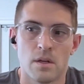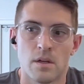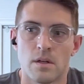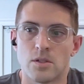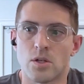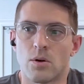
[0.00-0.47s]

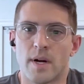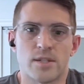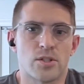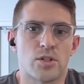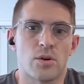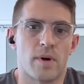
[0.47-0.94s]
So I
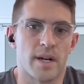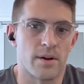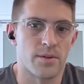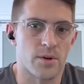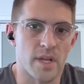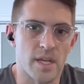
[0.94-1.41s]
just don't want
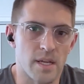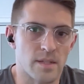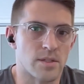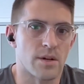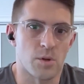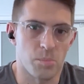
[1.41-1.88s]
other
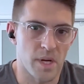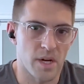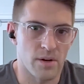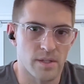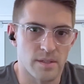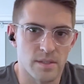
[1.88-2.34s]
kids, other
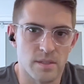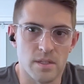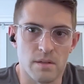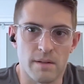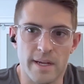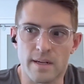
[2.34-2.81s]
parents to
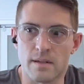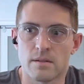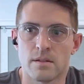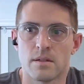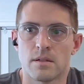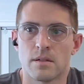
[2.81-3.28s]
like
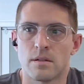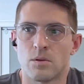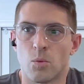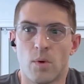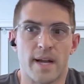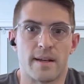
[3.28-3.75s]

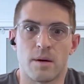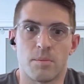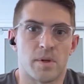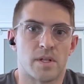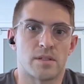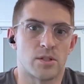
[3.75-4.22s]
wind up
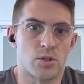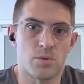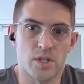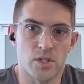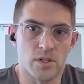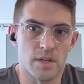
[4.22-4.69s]
in a
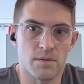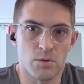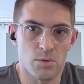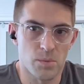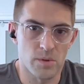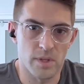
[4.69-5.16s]
situation even
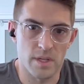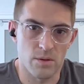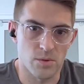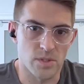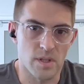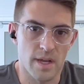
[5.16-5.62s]
remotely
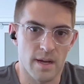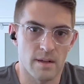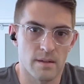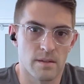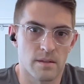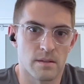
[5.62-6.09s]
close to that
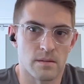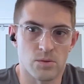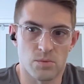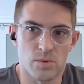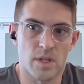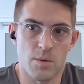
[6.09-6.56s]

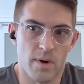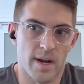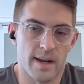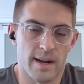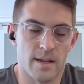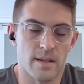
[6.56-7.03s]
is really why
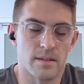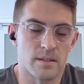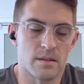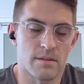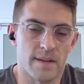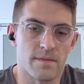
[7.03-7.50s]
I got
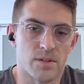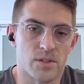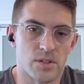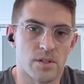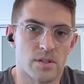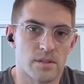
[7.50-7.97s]
into life
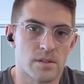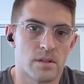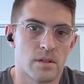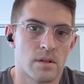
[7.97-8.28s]
insurance.